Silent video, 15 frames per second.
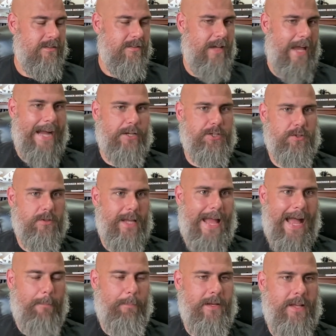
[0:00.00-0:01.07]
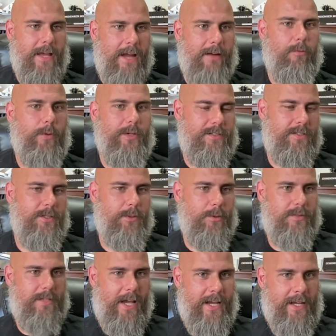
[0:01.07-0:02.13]
actually happen every single
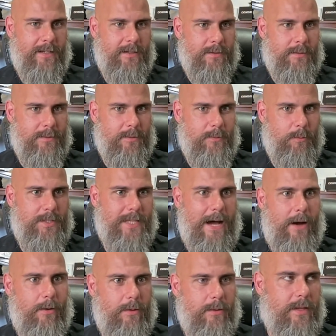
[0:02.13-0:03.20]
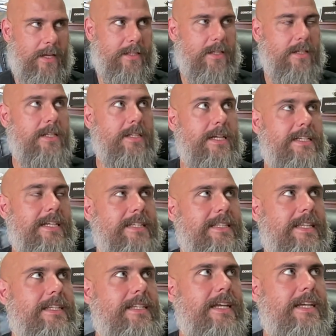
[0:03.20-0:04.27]
day without, like,
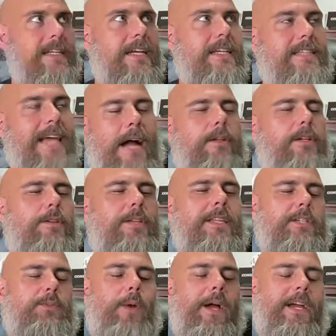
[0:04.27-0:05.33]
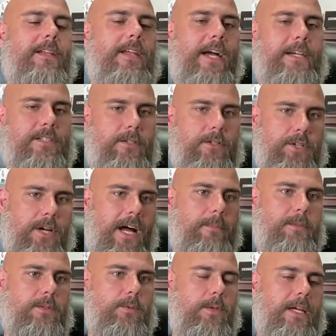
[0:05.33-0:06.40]
is that, do you think that's recognized in your jobs?
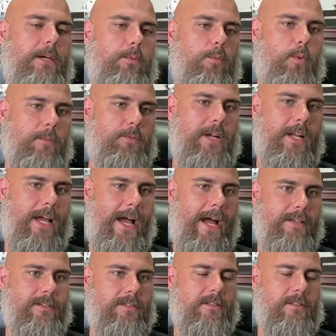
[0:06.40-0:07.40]
This is what I'm trying to ask.